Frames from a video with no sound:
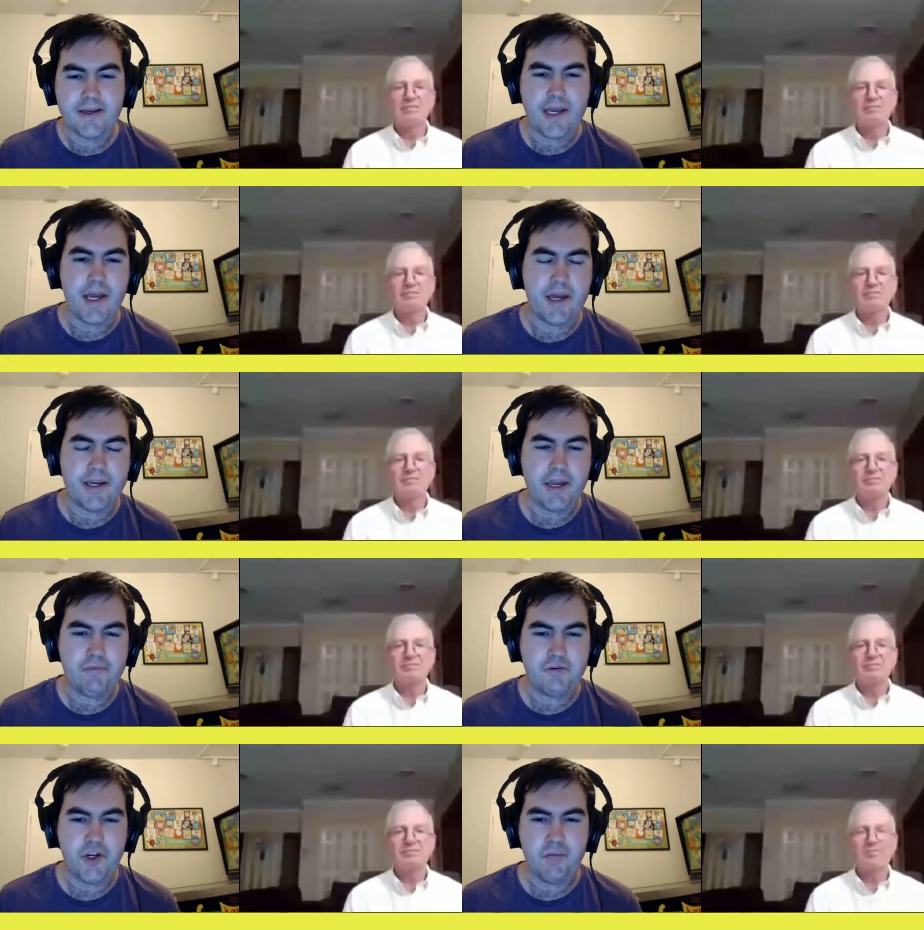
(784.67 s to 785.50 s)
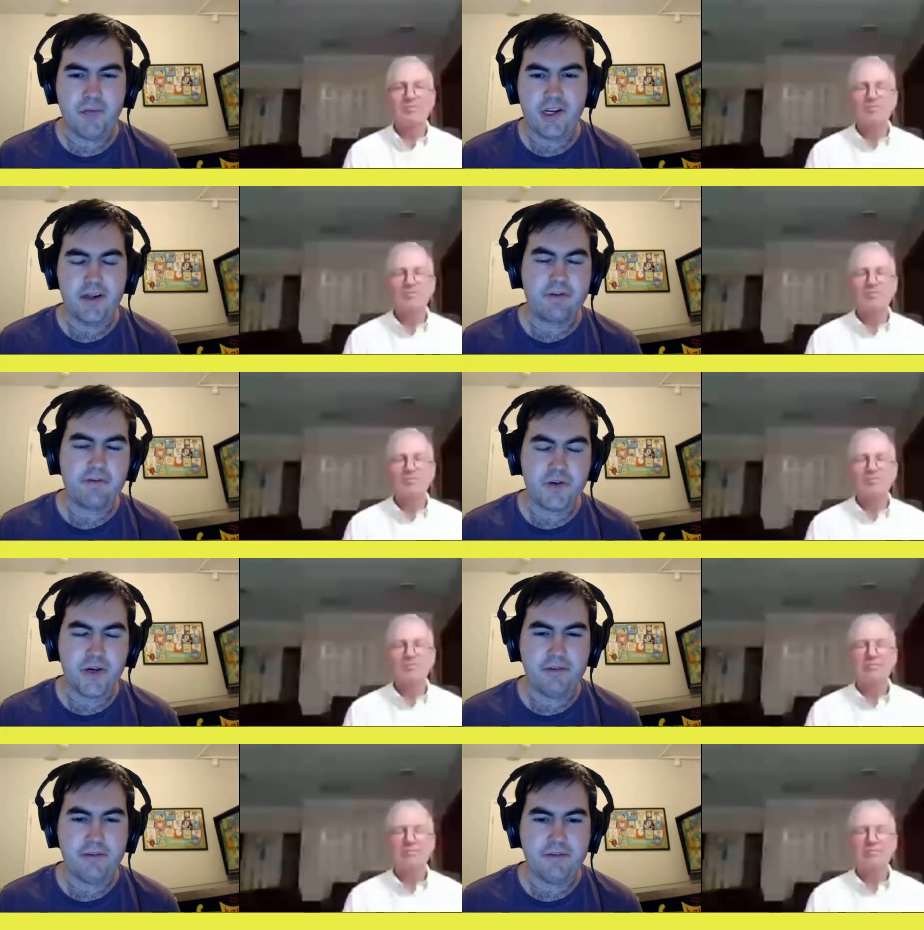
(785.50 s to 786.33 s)
Speaker 1: Campbell Newman at
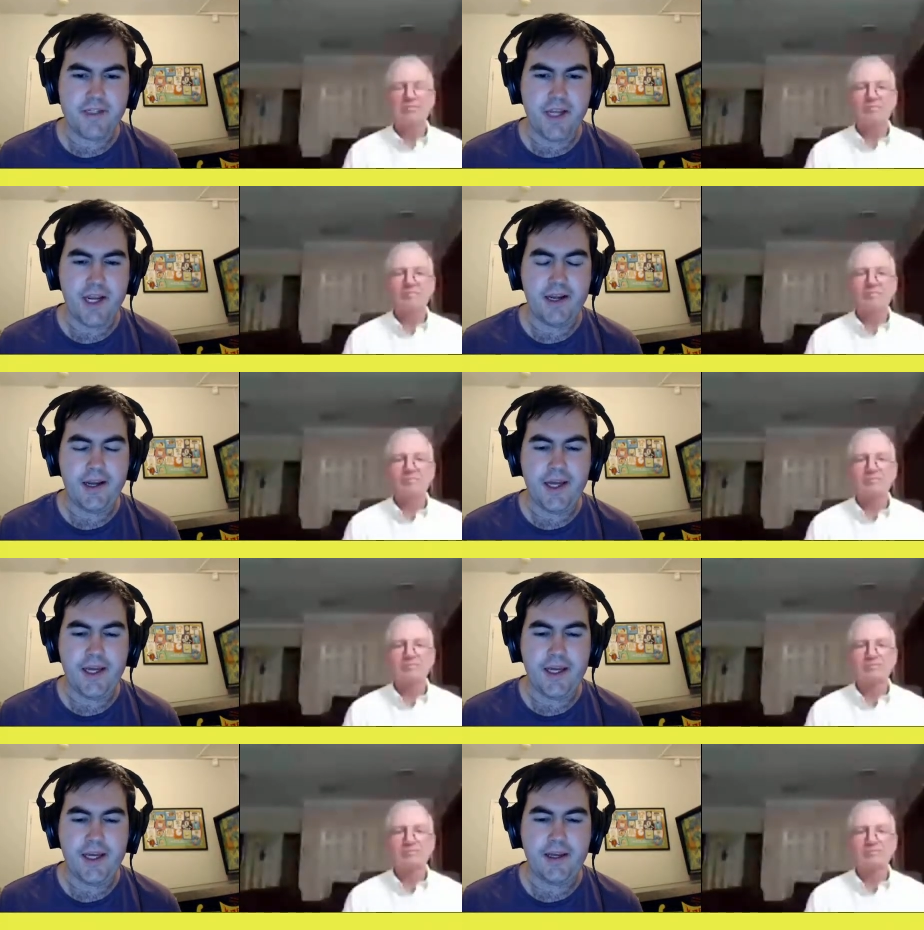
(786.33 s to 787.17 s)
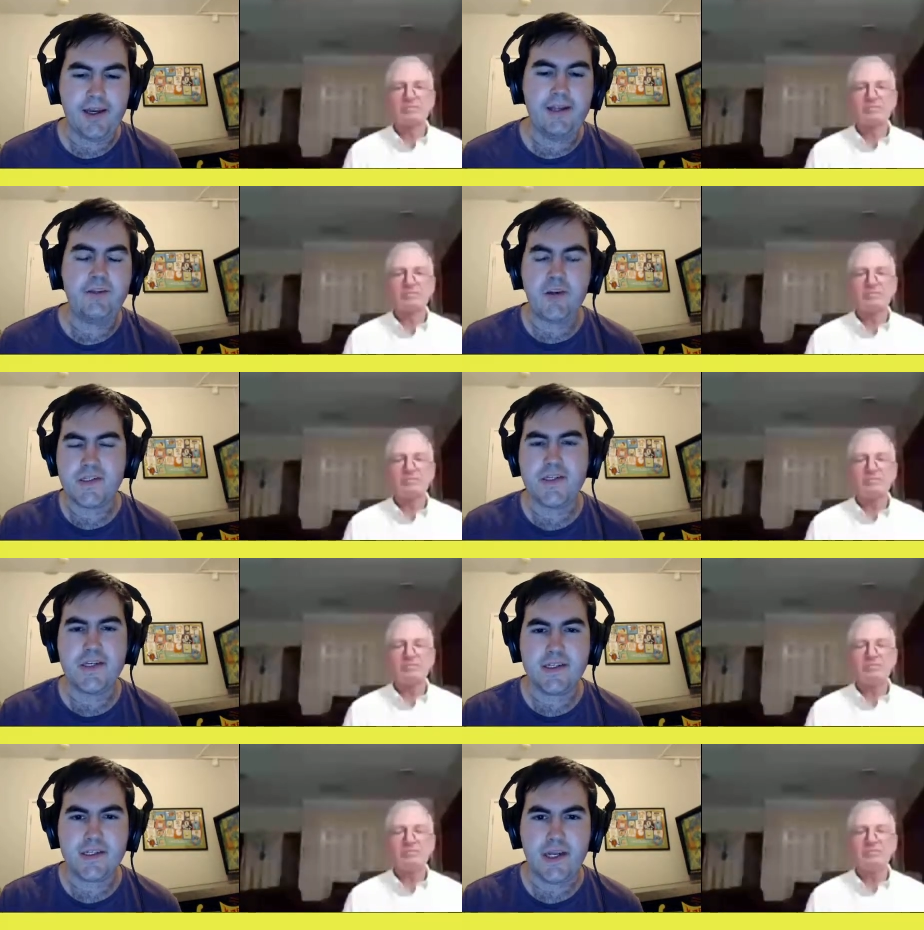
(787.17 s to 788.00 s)
2015, he, he lost
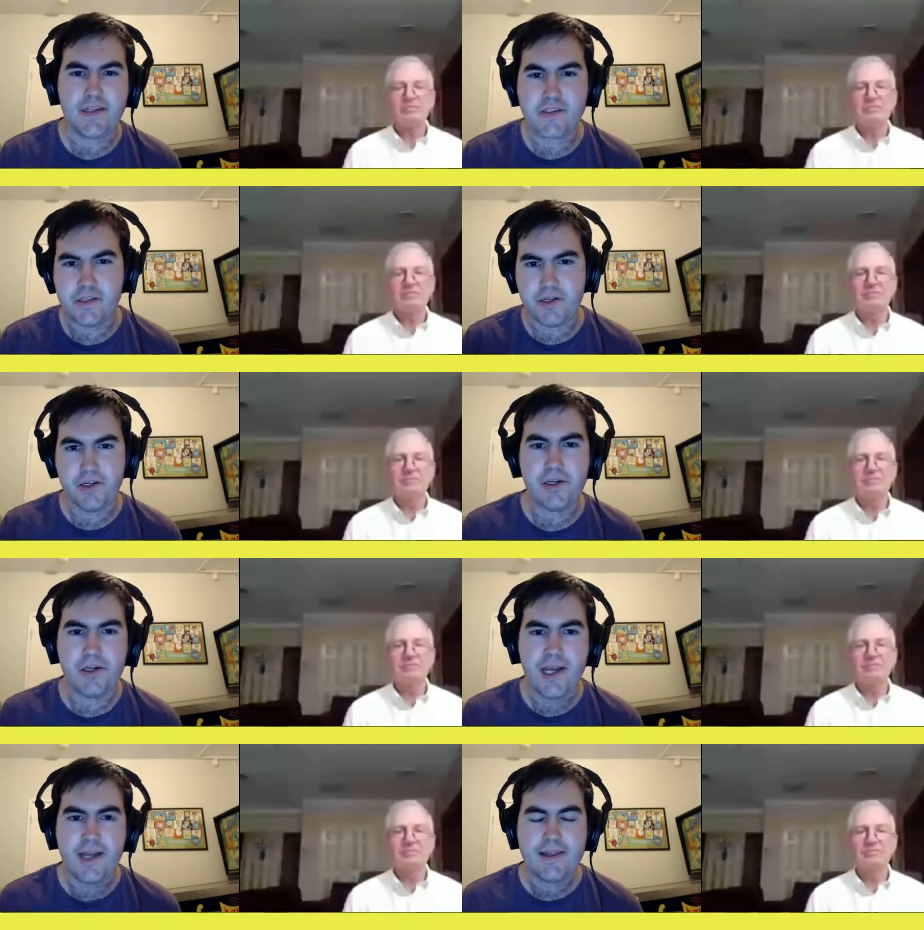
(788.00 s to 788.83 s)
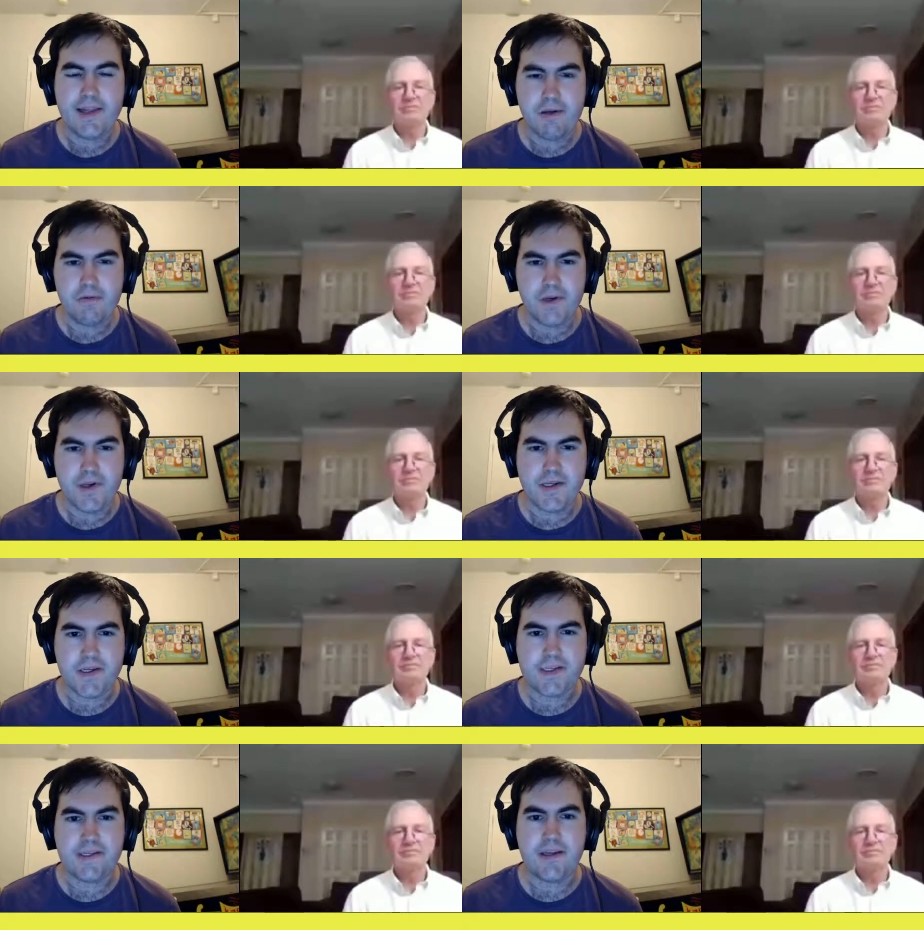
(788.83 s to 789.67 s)
his seat, so that
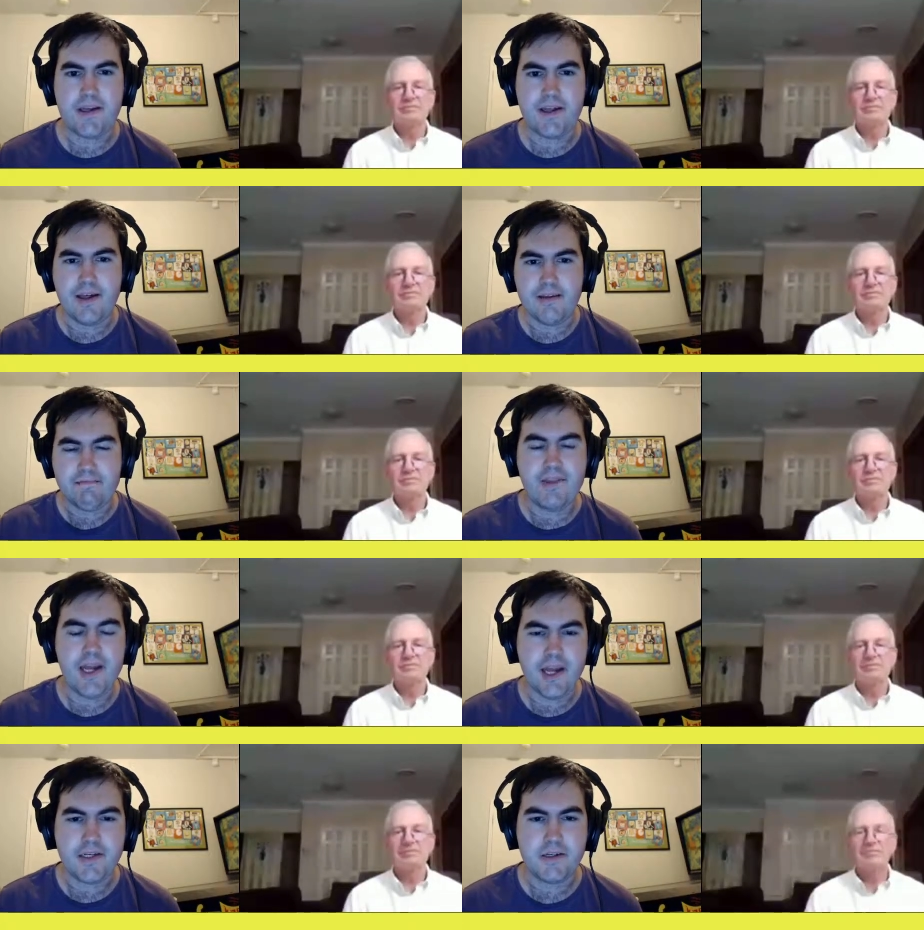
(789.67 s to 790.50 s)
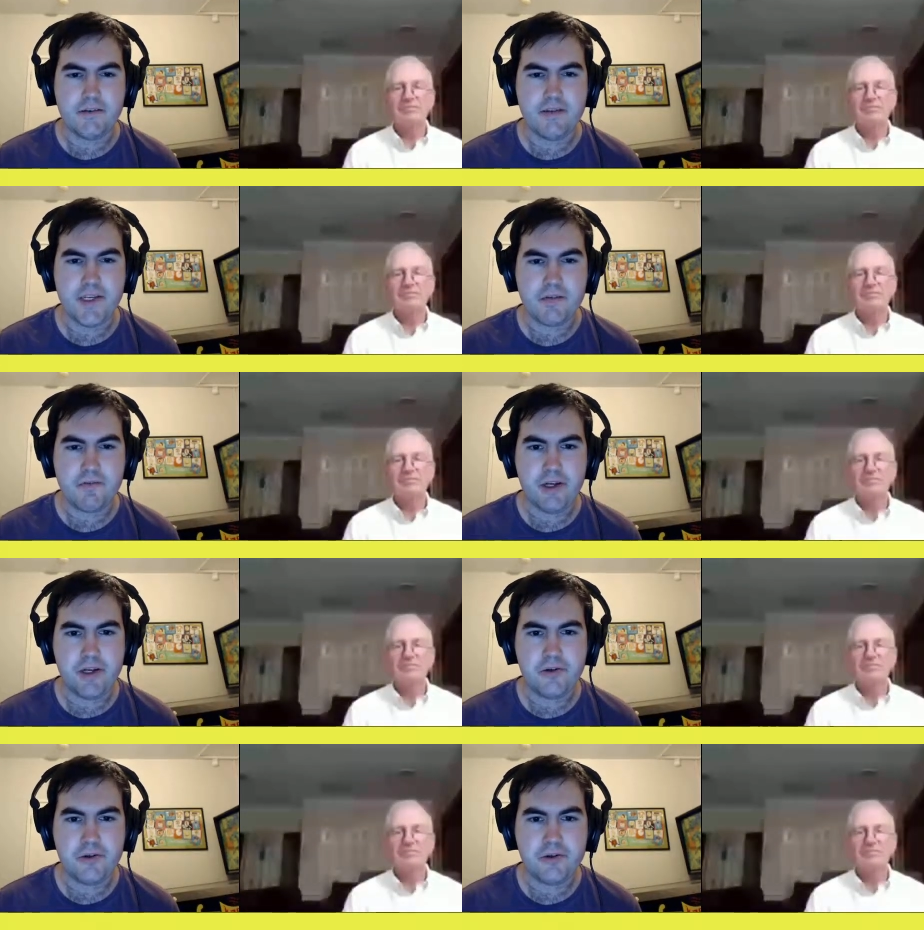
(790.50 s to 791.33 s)
was uh, the end of his
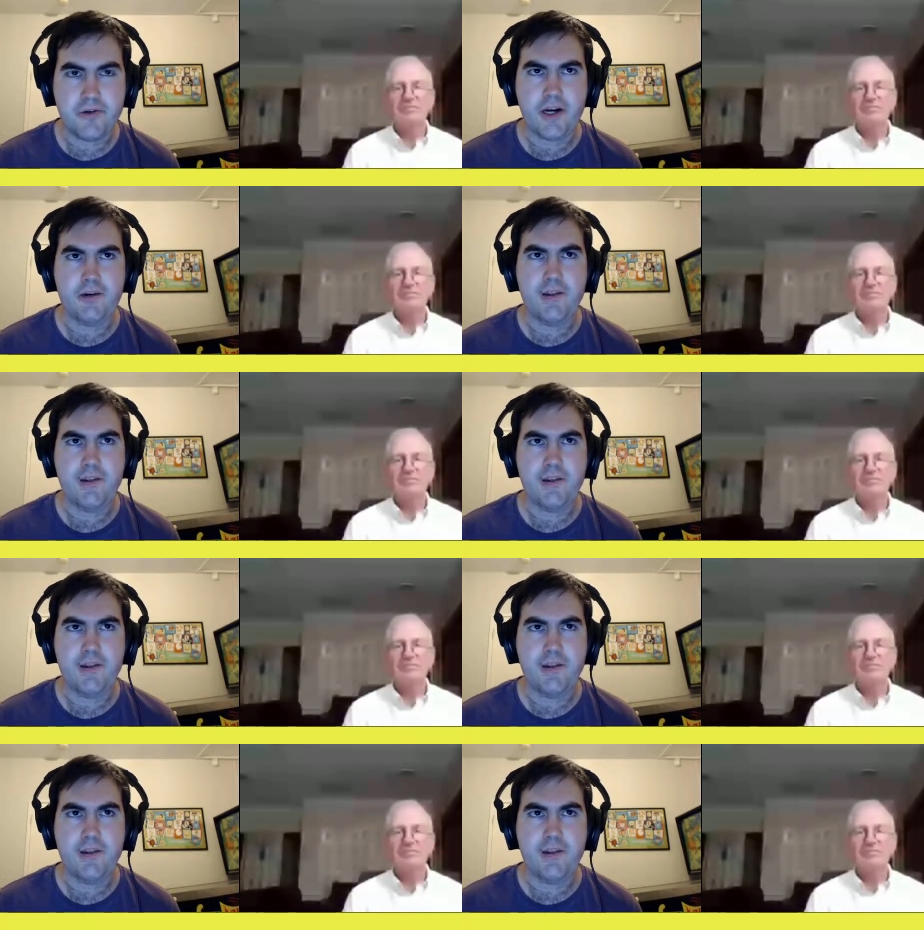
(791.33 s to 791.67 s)
political career.